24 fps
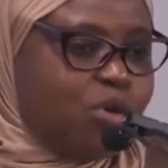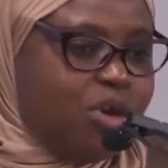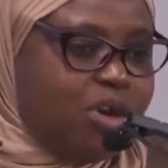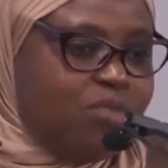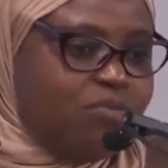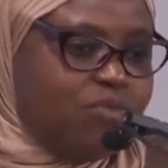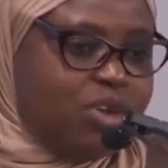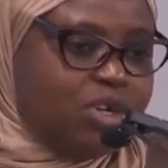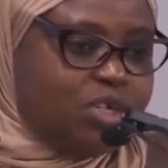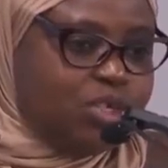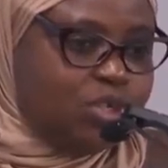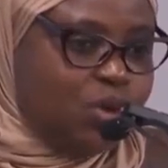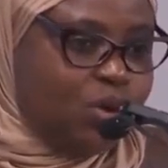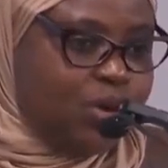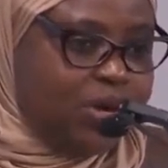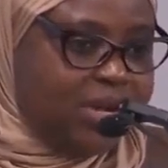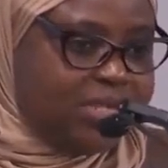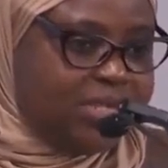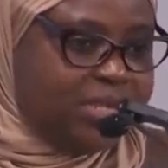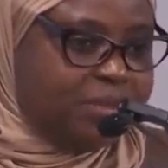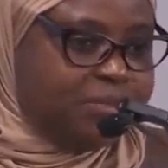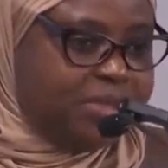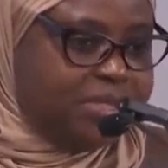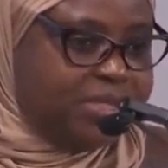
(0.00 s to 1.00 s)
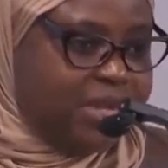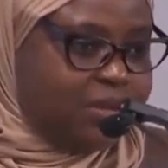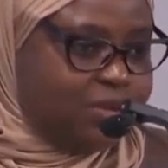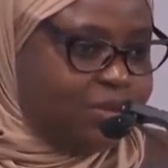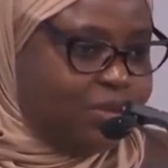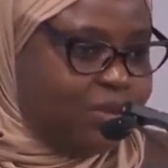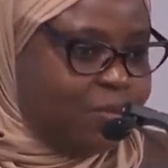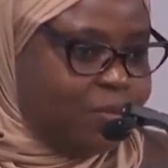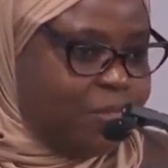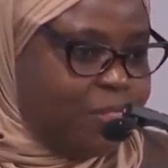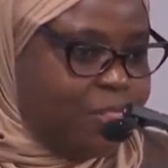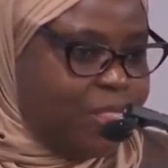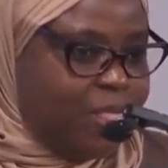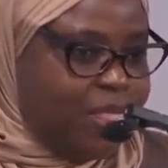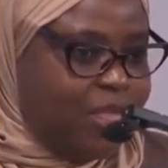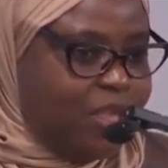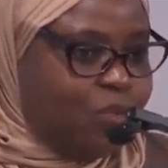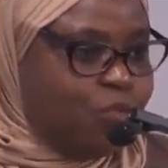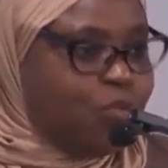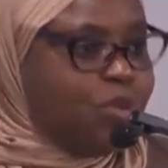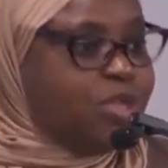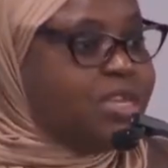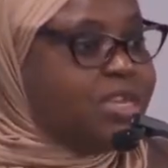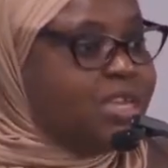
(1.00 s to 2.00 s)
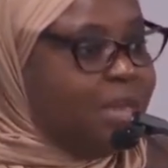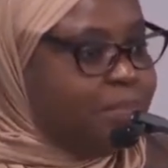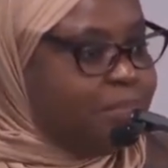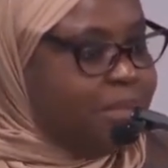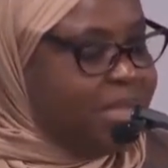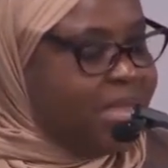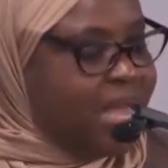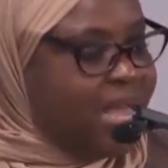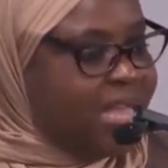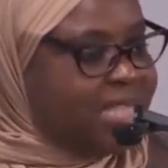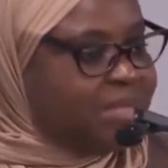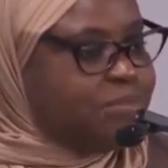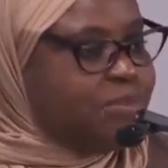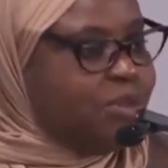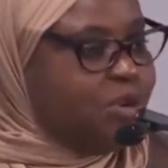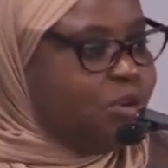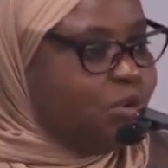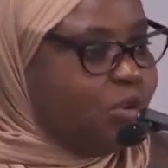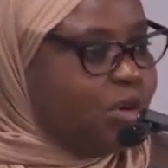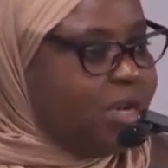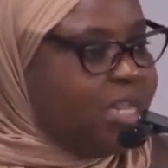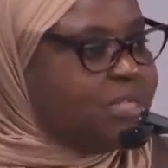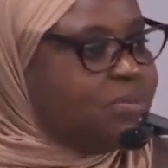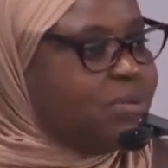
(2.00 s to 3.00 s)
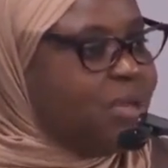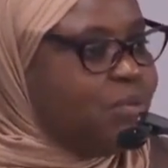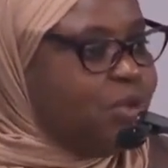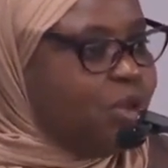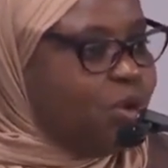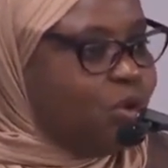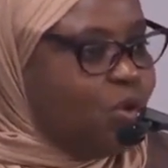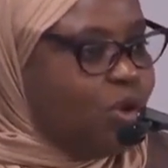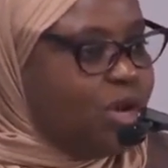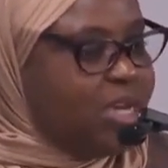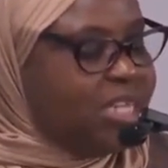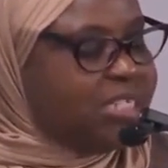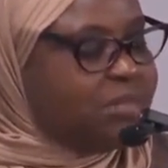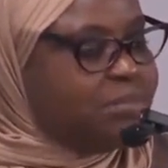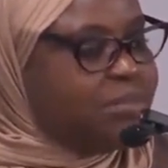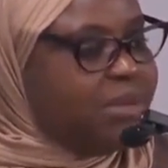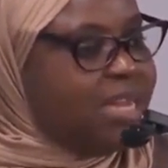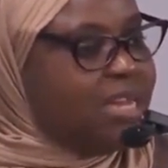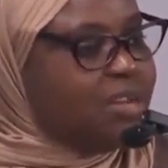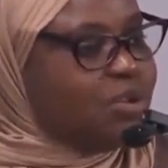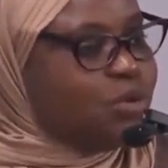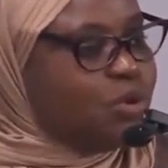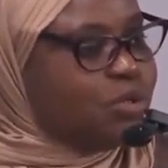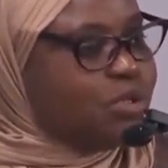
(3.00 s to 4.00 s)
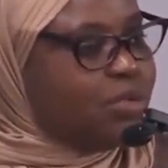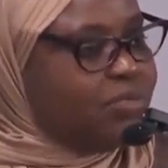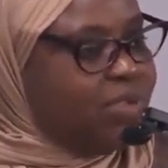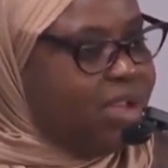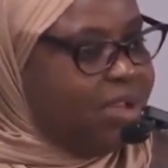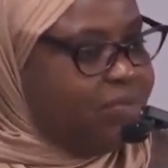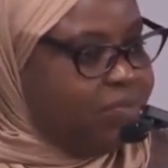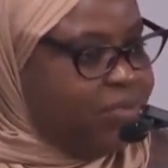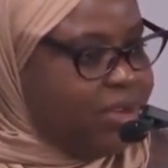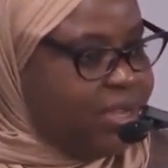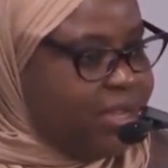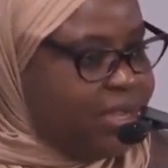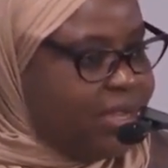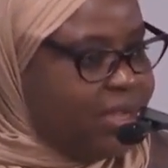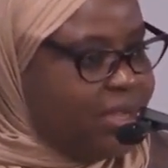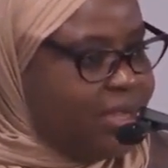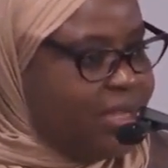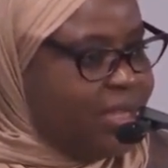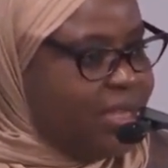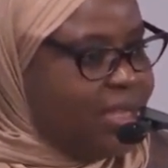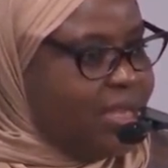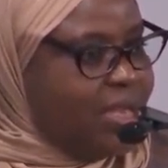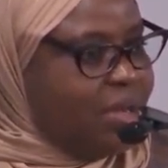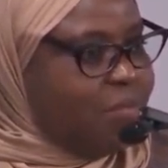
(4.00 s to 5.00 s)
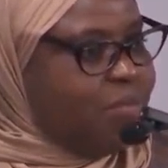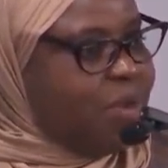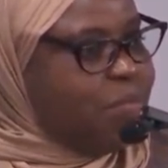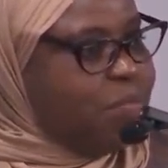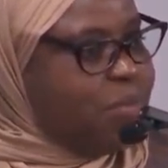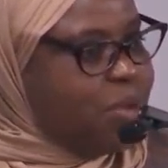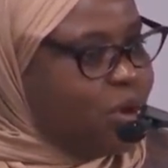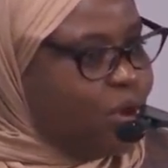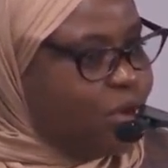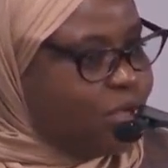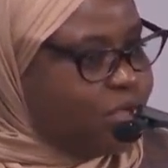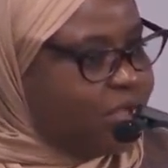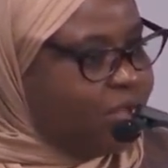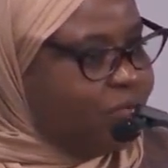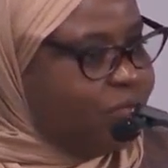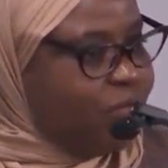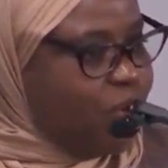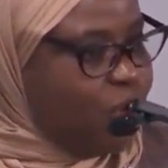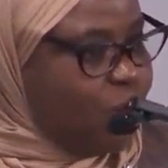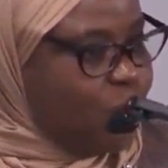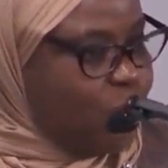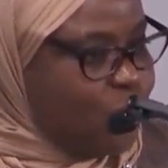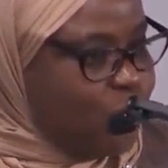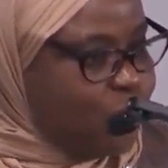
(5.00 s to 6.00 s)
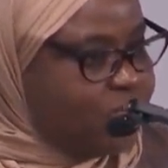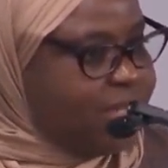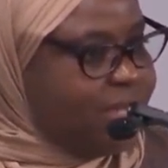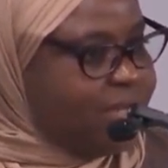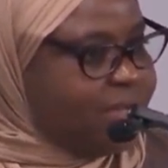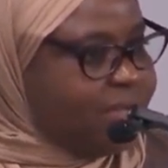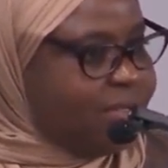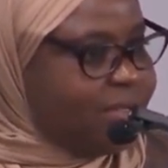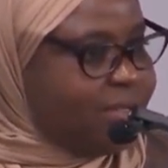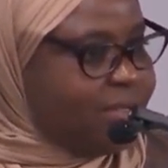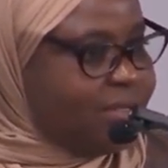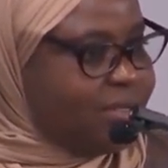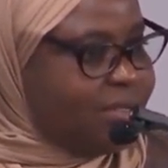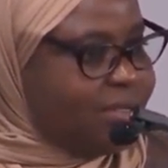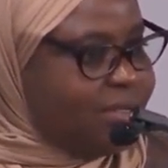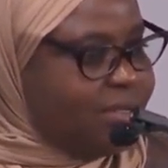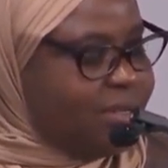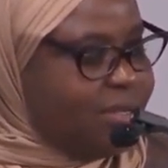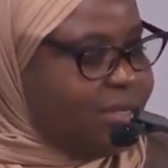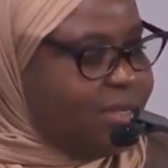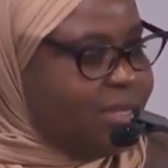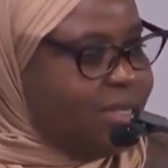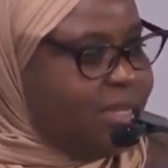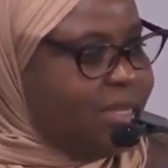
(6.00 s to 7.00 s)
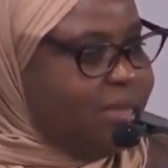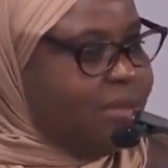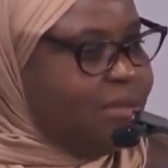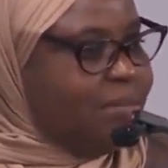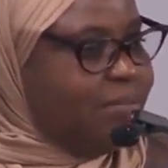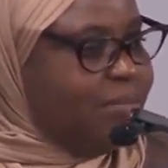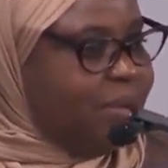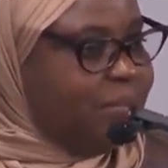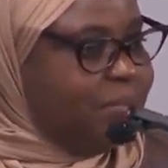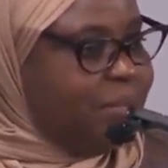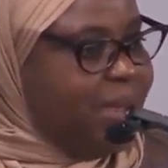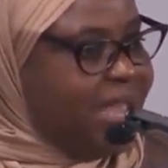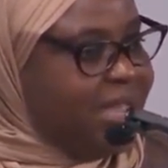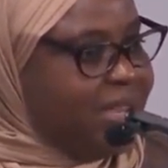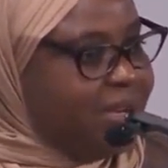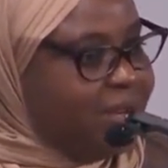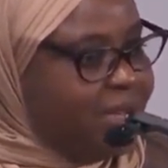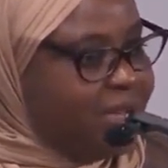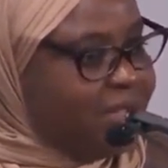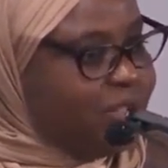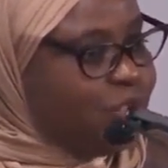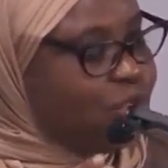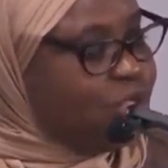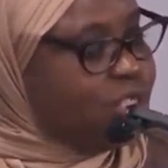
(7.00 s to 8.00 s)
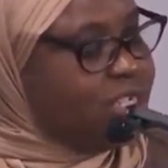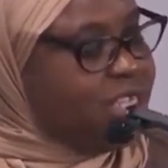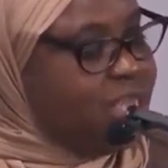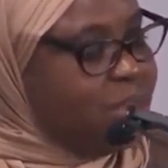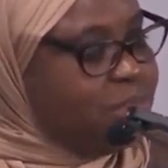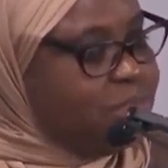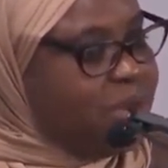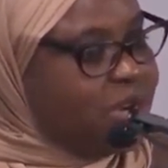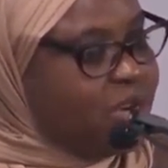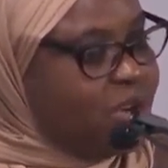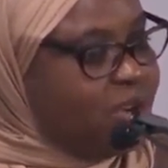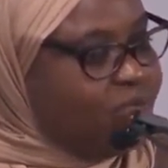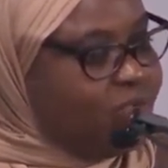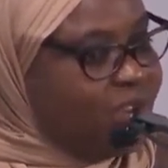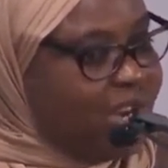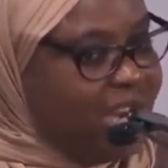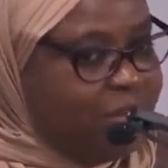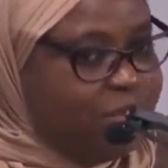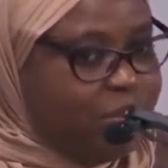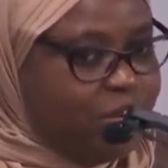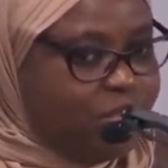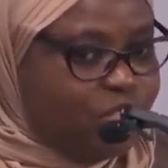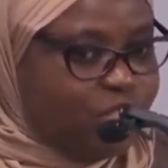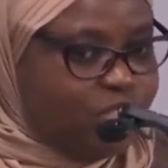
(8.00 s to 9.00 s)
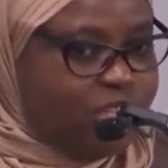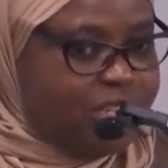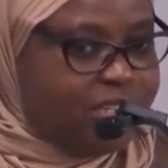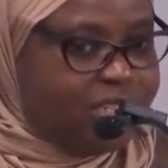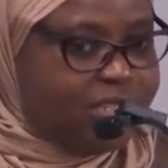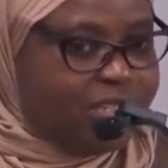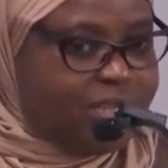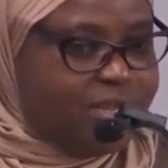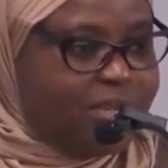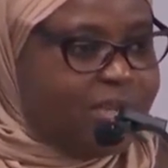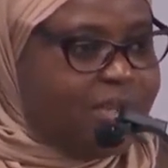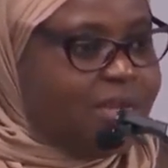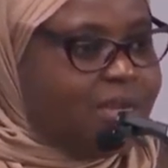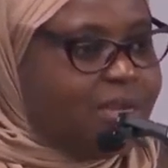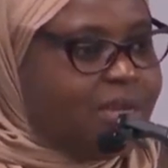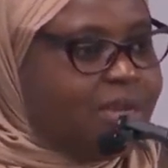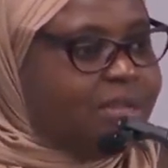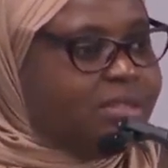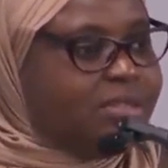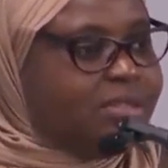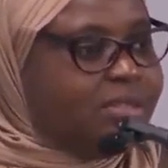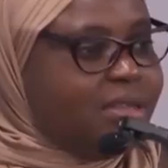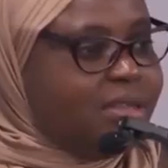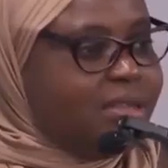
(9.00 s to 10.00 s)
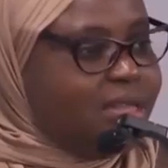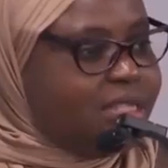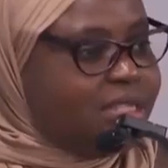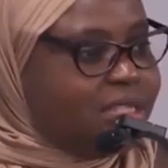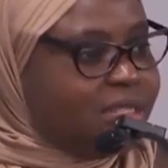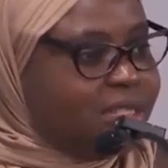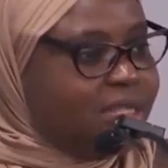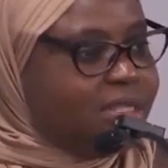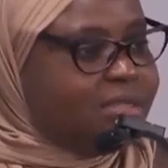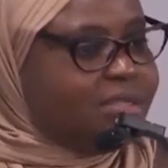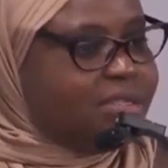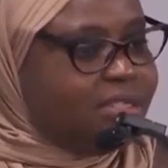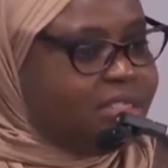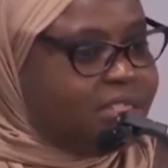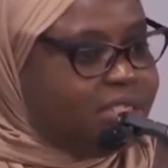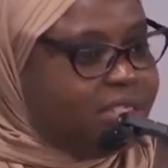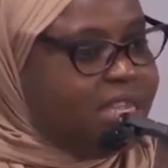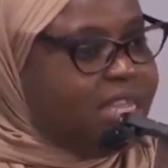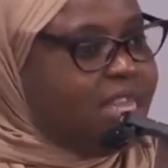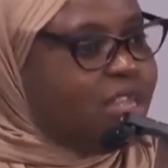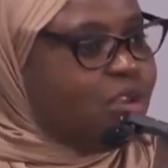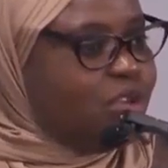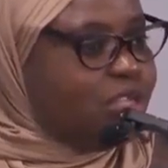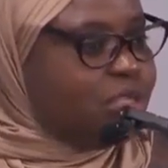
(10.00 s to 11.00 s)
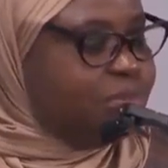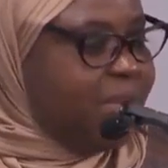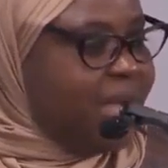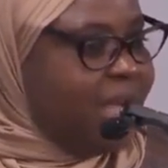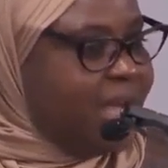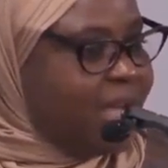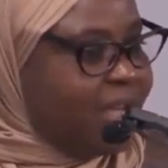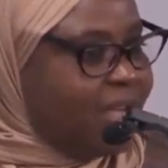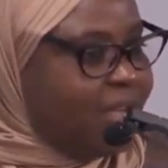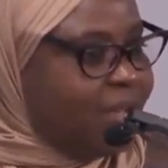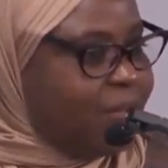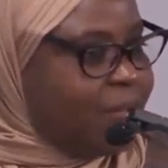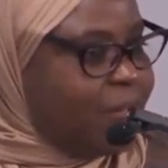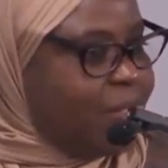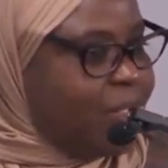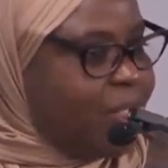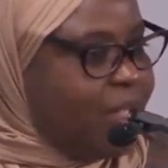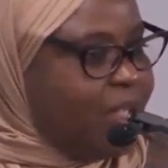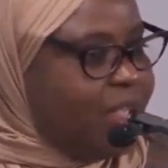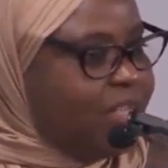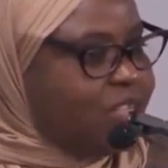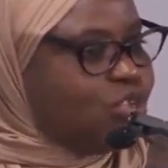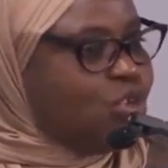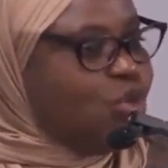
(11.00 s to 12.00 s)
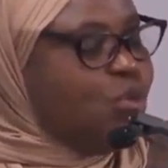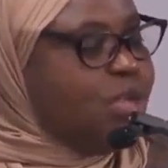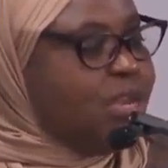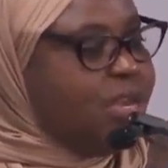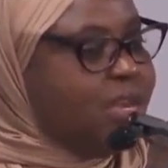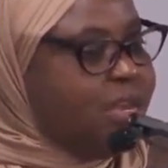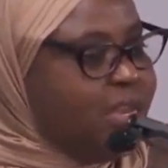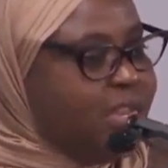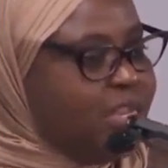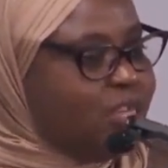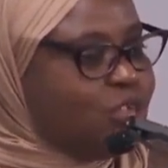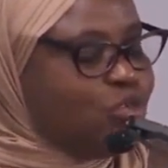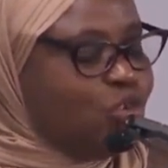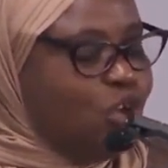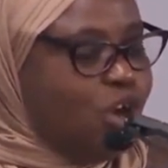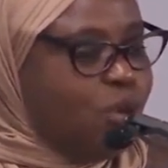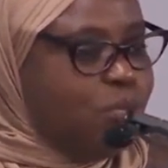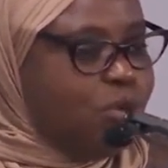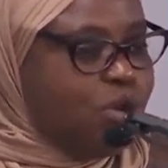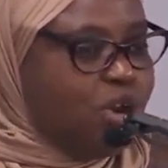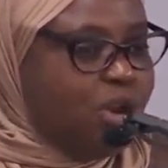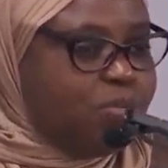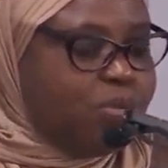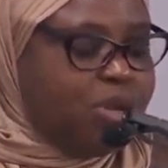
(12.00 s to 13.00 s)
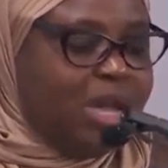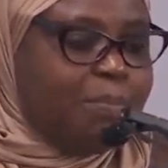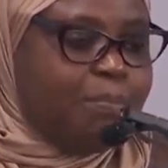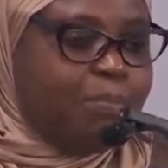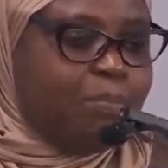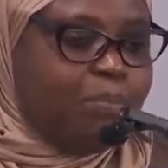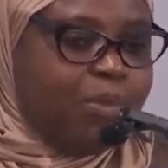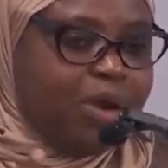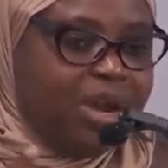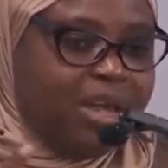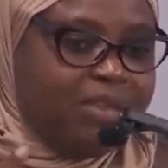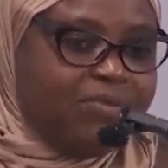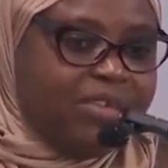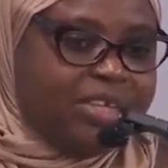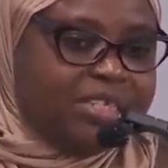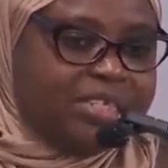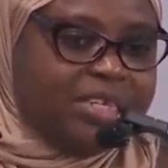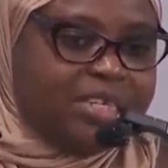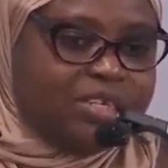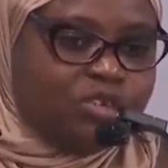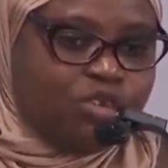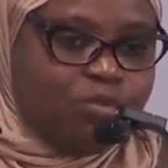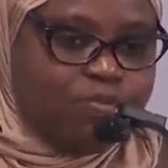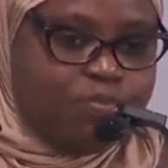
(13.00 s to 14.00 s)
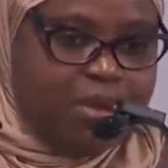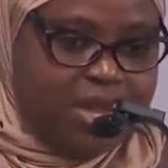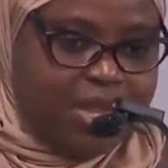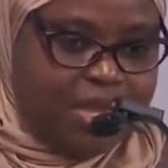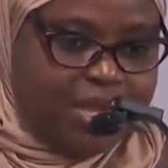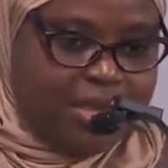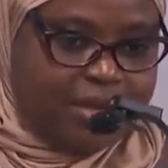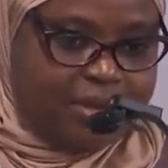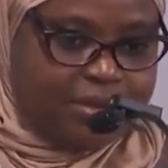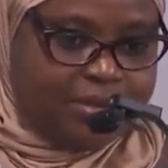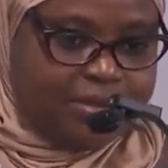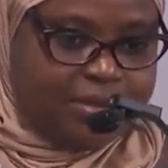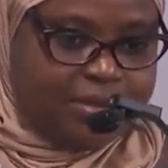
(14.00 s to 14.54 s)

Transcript: of our tourism sector, which Gambia has been known. That's why we call it Smiling Coast of Africa. But because of your losing, due to the impact of climate change, this thing is taking us back. So we need to open up a private sector player